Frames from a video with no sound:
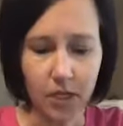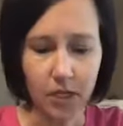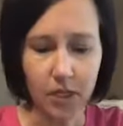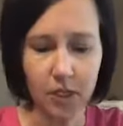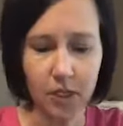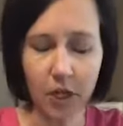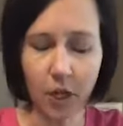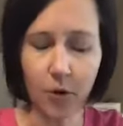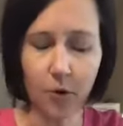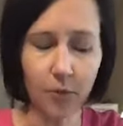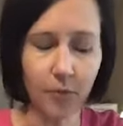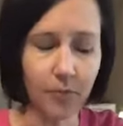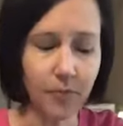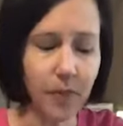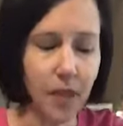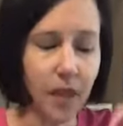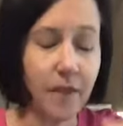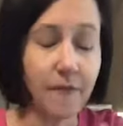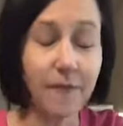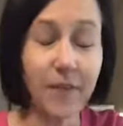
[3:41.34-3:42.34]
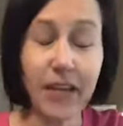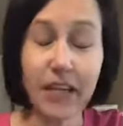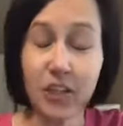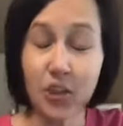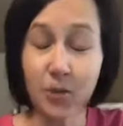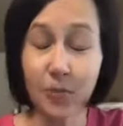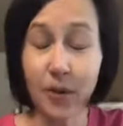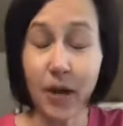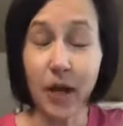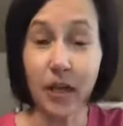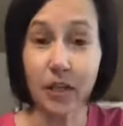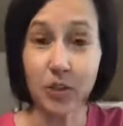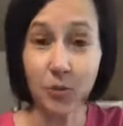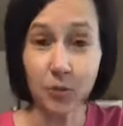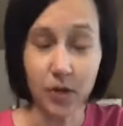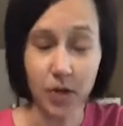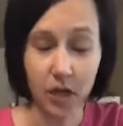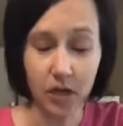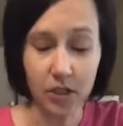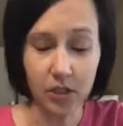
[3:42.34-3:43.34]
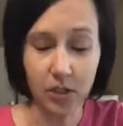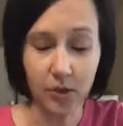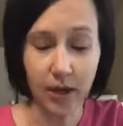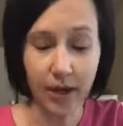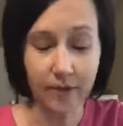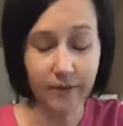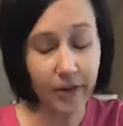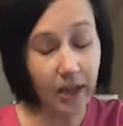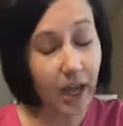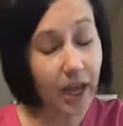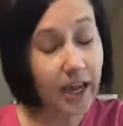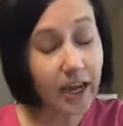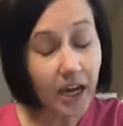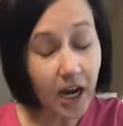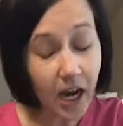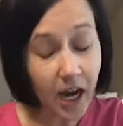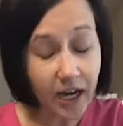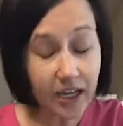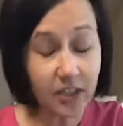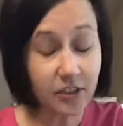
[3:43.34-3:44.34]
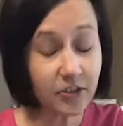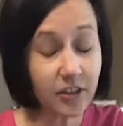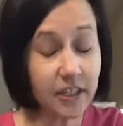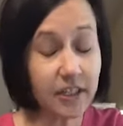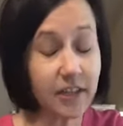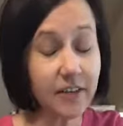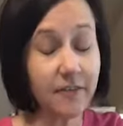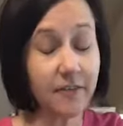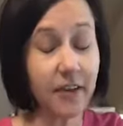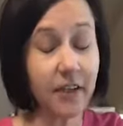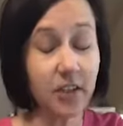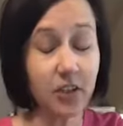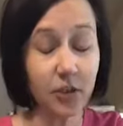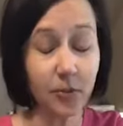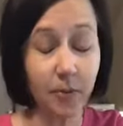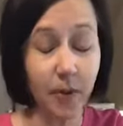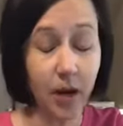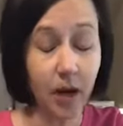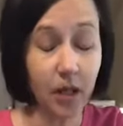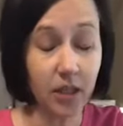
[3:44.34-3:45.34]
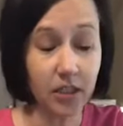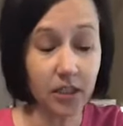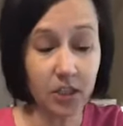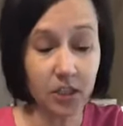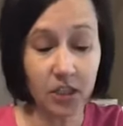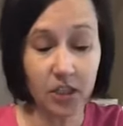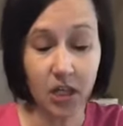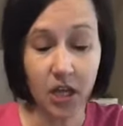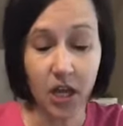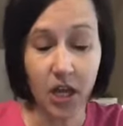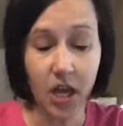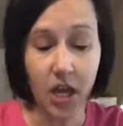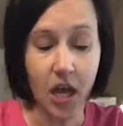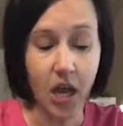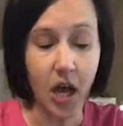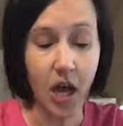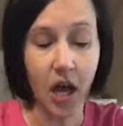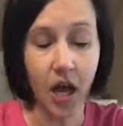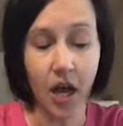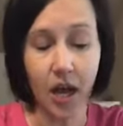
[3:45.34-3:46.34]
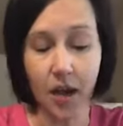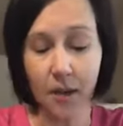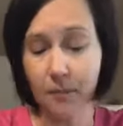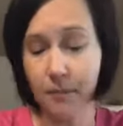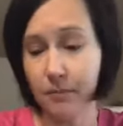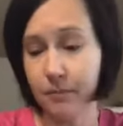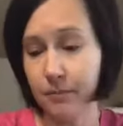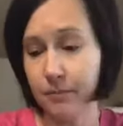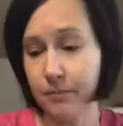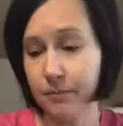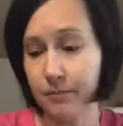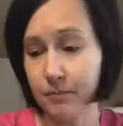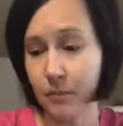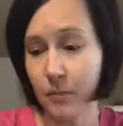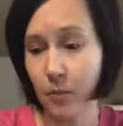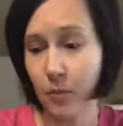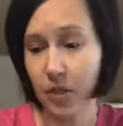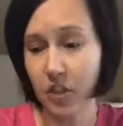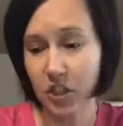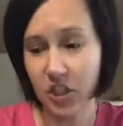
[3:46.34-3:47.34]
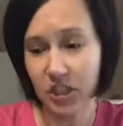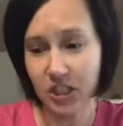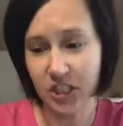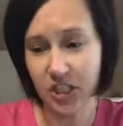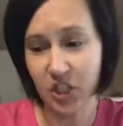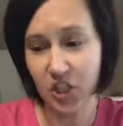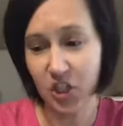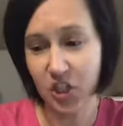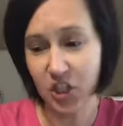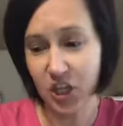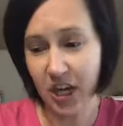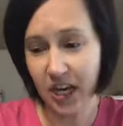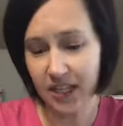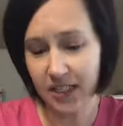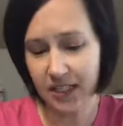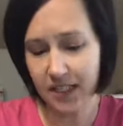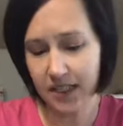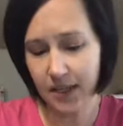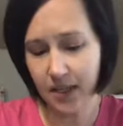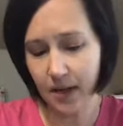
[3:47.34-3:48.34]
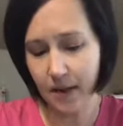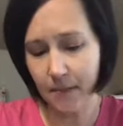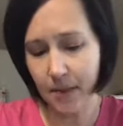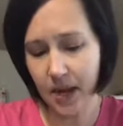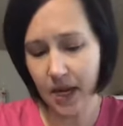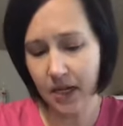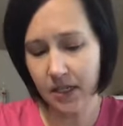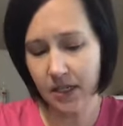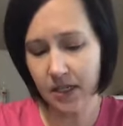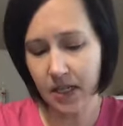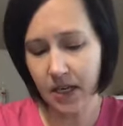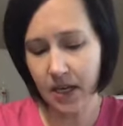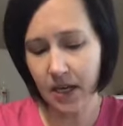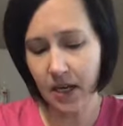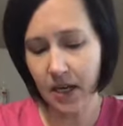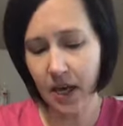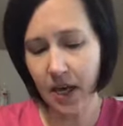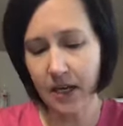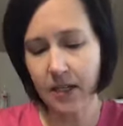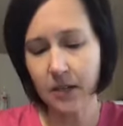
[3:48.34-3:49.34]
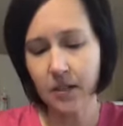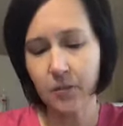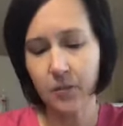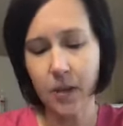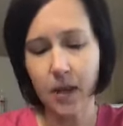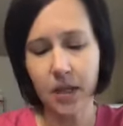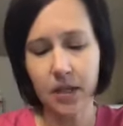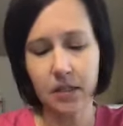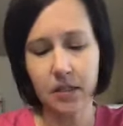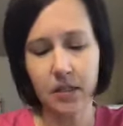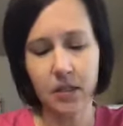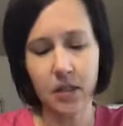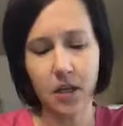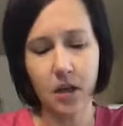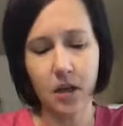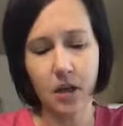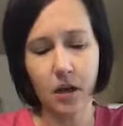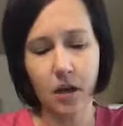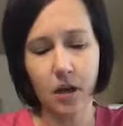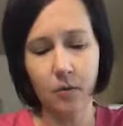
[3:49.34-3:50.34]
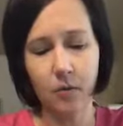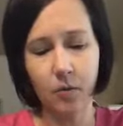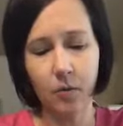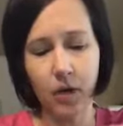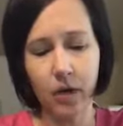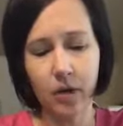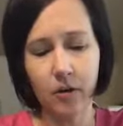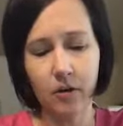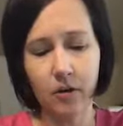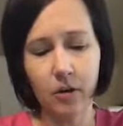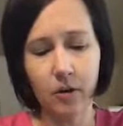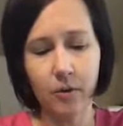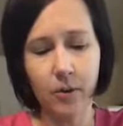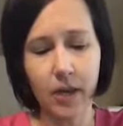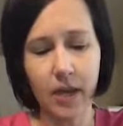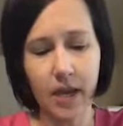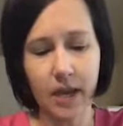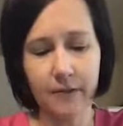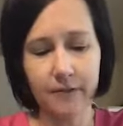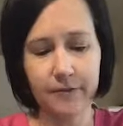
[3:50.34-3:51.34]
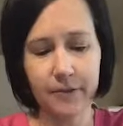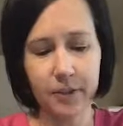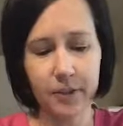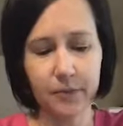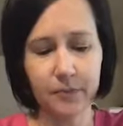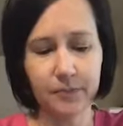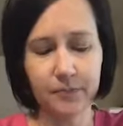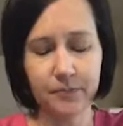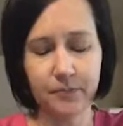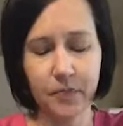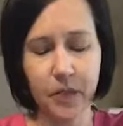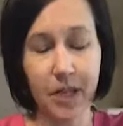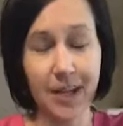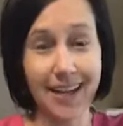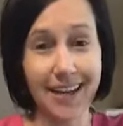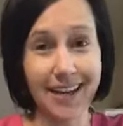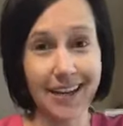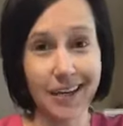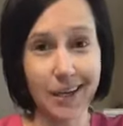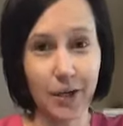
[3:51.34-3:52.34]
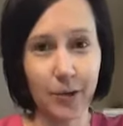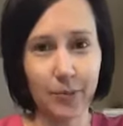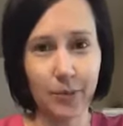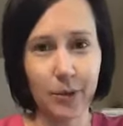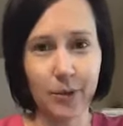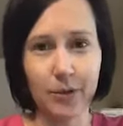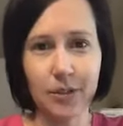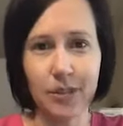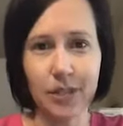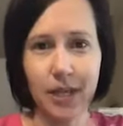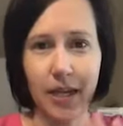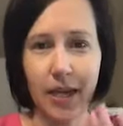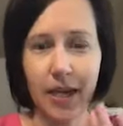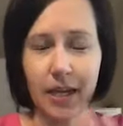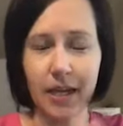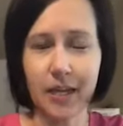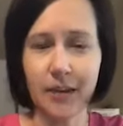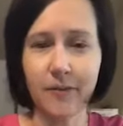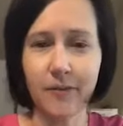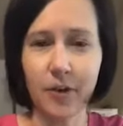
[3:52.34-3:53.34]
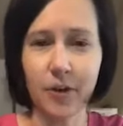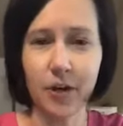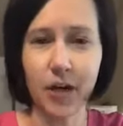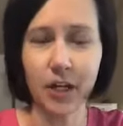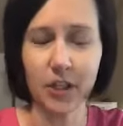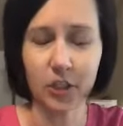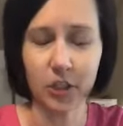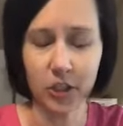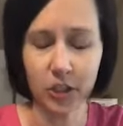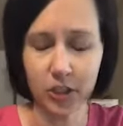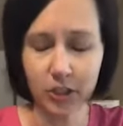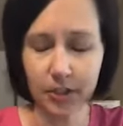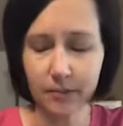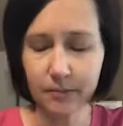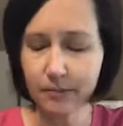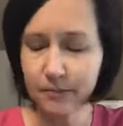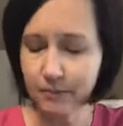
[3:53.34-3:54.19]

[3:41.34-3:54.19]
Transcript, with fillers: so facial polish. We also have a hydrating facial polish. Um, which is just amazing. It kind of depends on what you're going after, and I can help you decide if you're not sure.